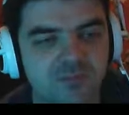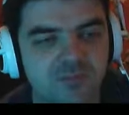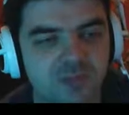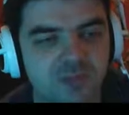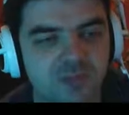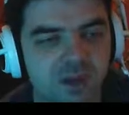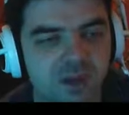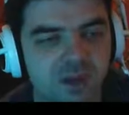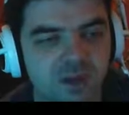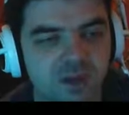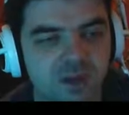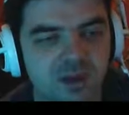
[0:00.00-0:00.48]

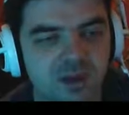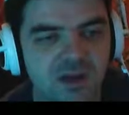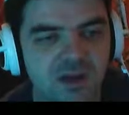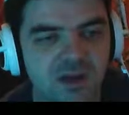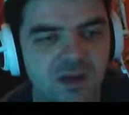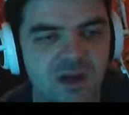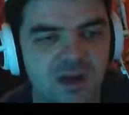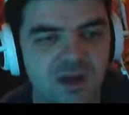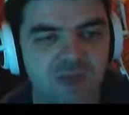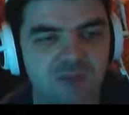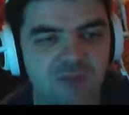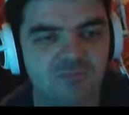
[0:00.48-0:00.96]
Year
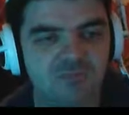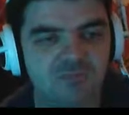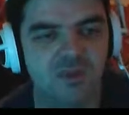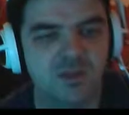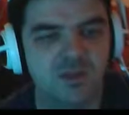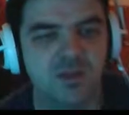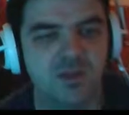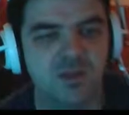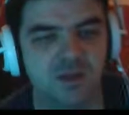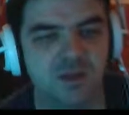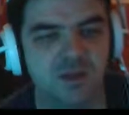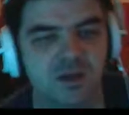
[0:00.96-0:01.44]
9,
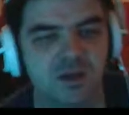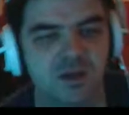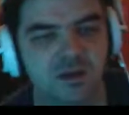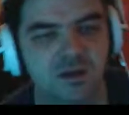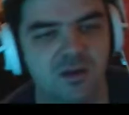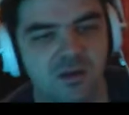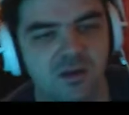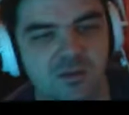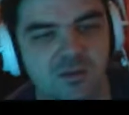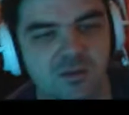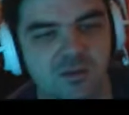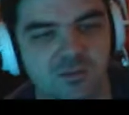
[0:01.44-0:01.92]

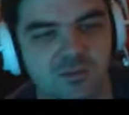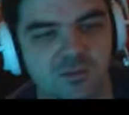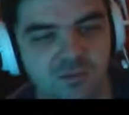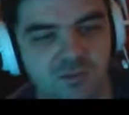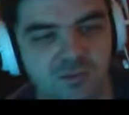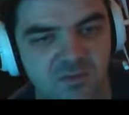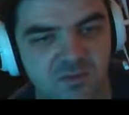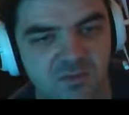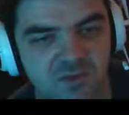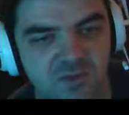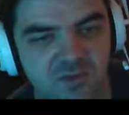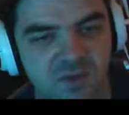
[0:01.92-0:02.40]

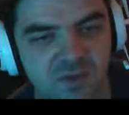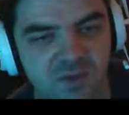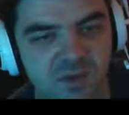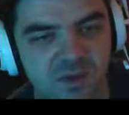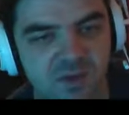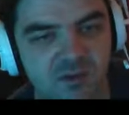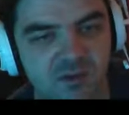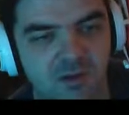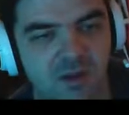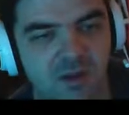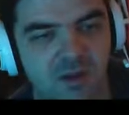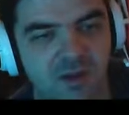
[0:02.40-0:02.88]
just going to be
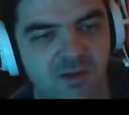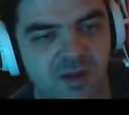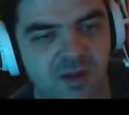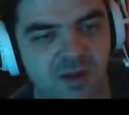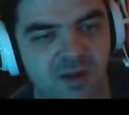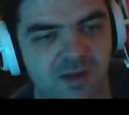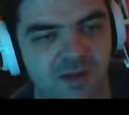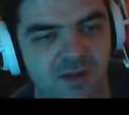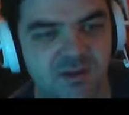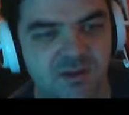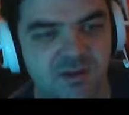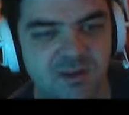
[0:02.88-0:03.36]
around 38.
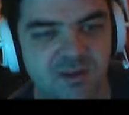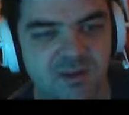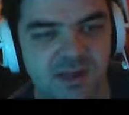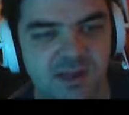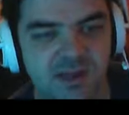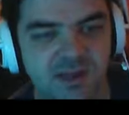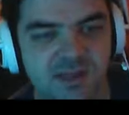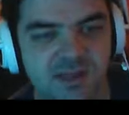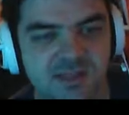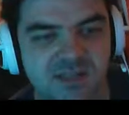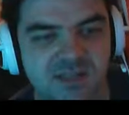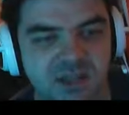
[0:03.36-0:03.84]
Year
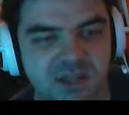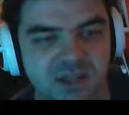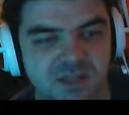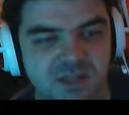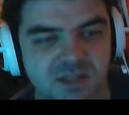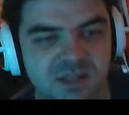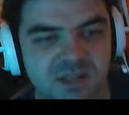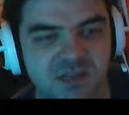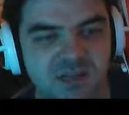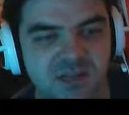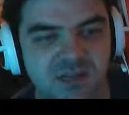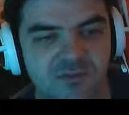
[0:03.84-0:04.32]
10's
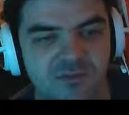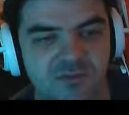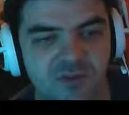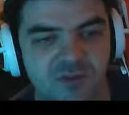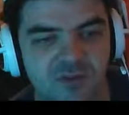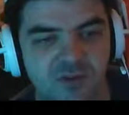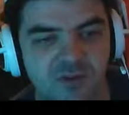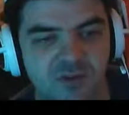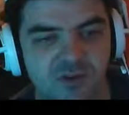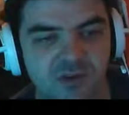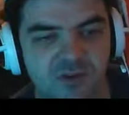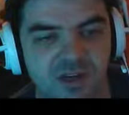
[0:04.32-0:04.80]
10% of
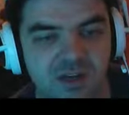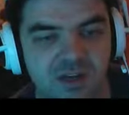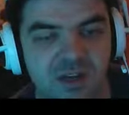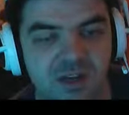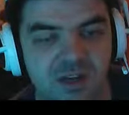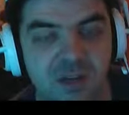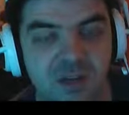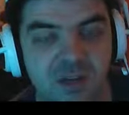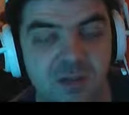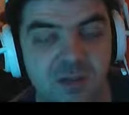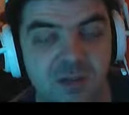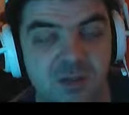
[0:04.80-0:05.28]

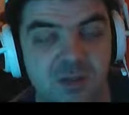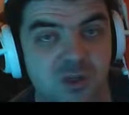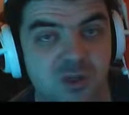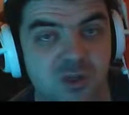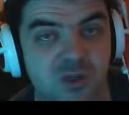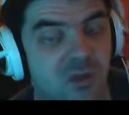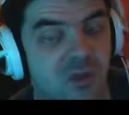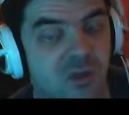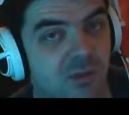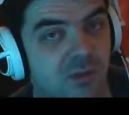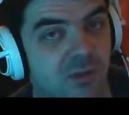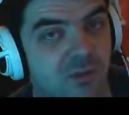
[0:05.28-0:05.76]
289, which is
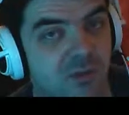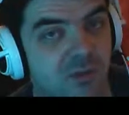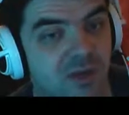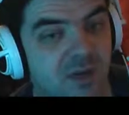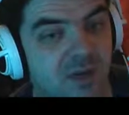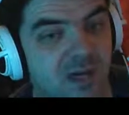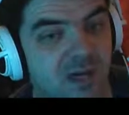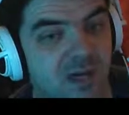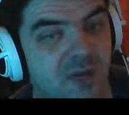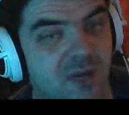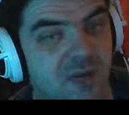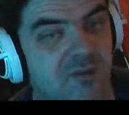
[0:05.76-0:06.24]
28.9,
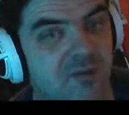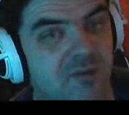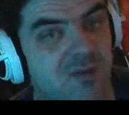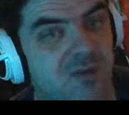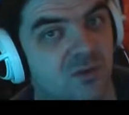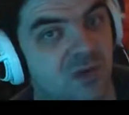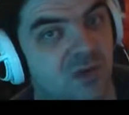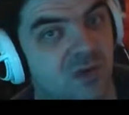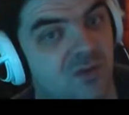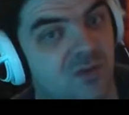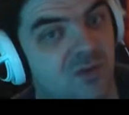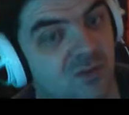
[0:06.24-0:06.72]
so
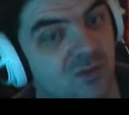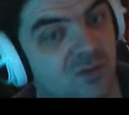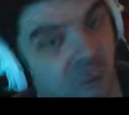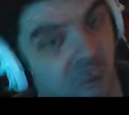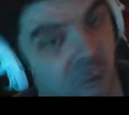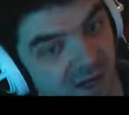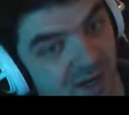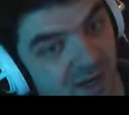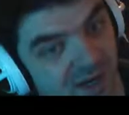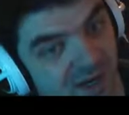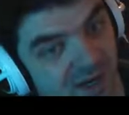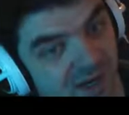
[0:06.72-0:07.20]
that's
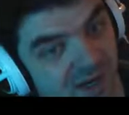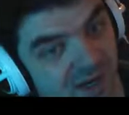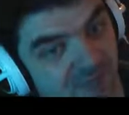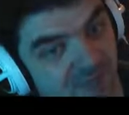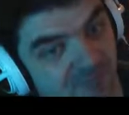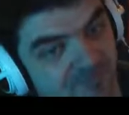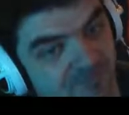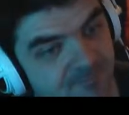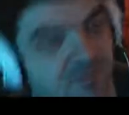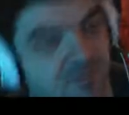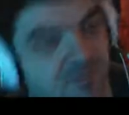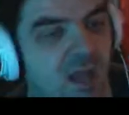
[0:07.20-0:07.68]
29.
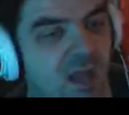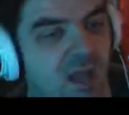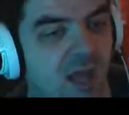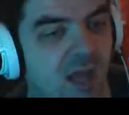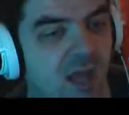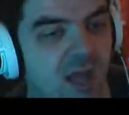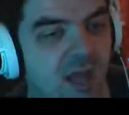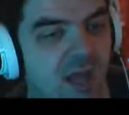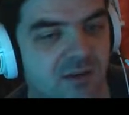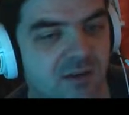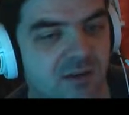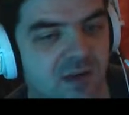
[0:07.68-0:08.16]

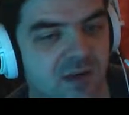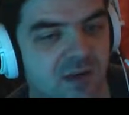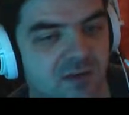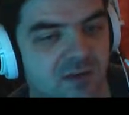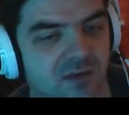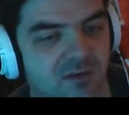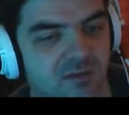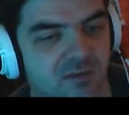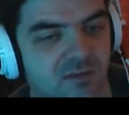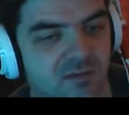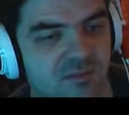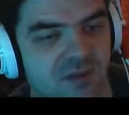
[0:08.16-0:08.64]
And year 11
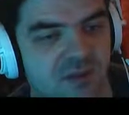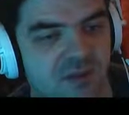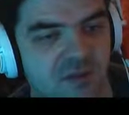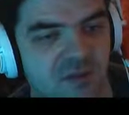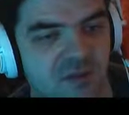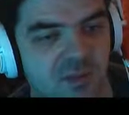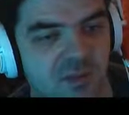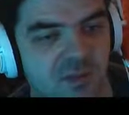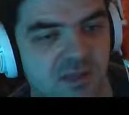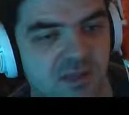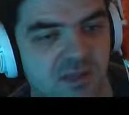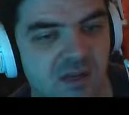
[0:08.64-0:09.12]
is
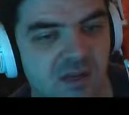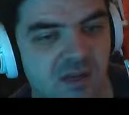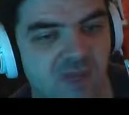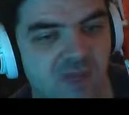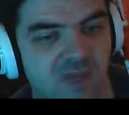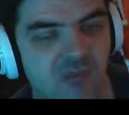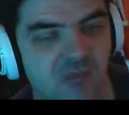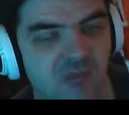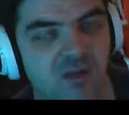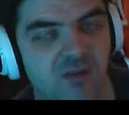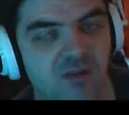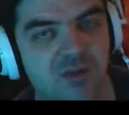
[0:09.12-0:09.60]
10% of
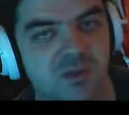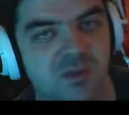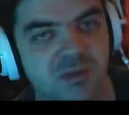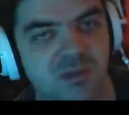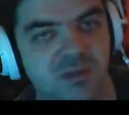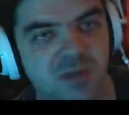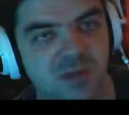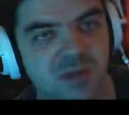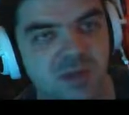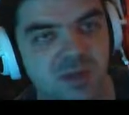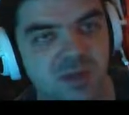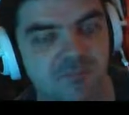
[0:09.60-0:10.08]
300, which is
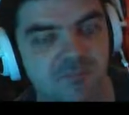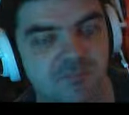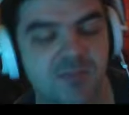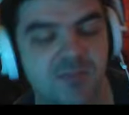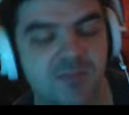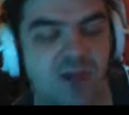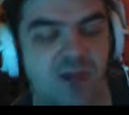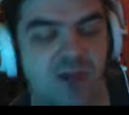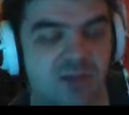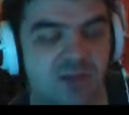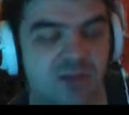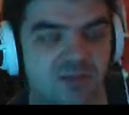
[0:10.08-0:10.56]
30.
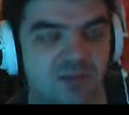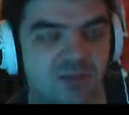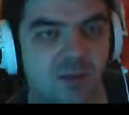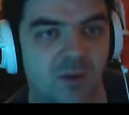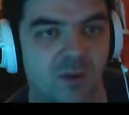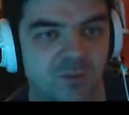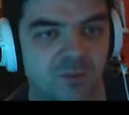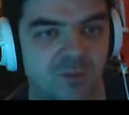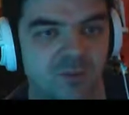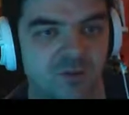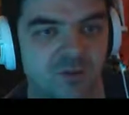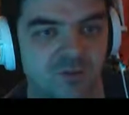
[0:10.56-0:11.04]
And that's quite
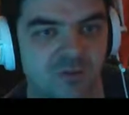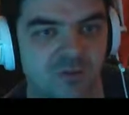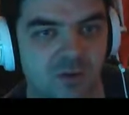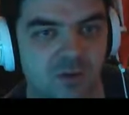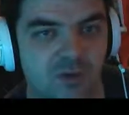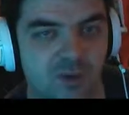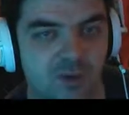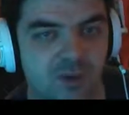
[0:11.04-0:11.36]
straightforward.